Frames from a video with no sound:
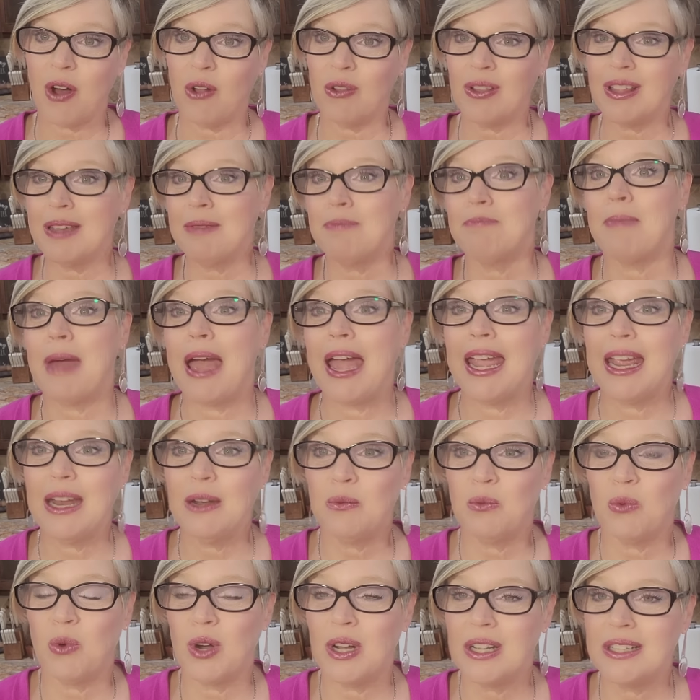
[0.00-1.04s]
only
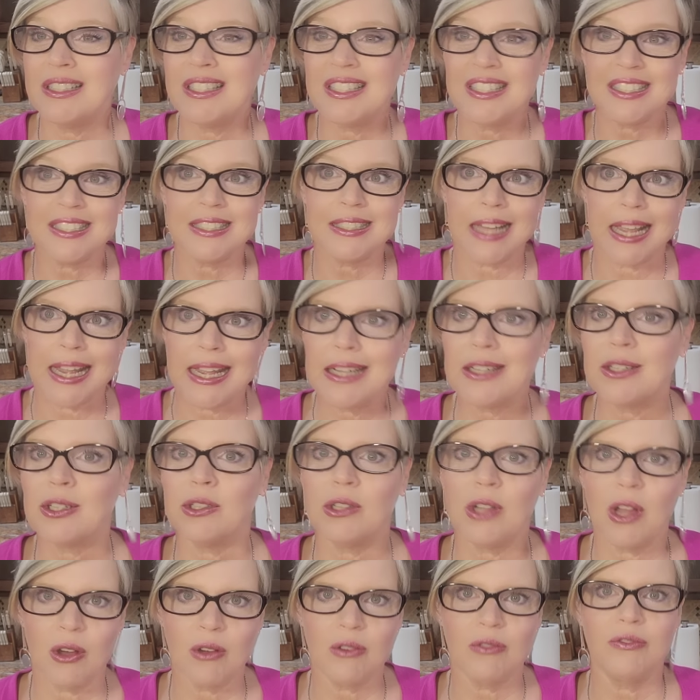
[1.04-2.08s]
made one
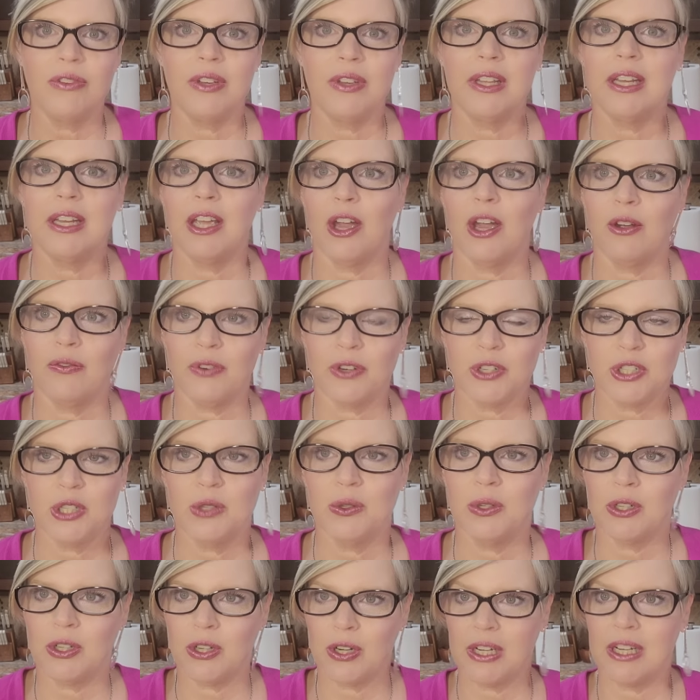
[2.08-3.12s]
standalone video for
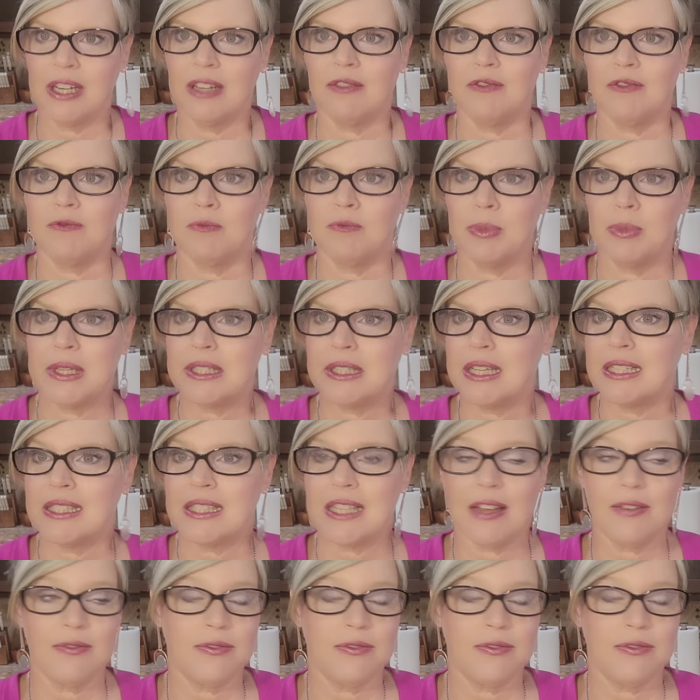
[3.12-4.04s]
two ingredient biscuits.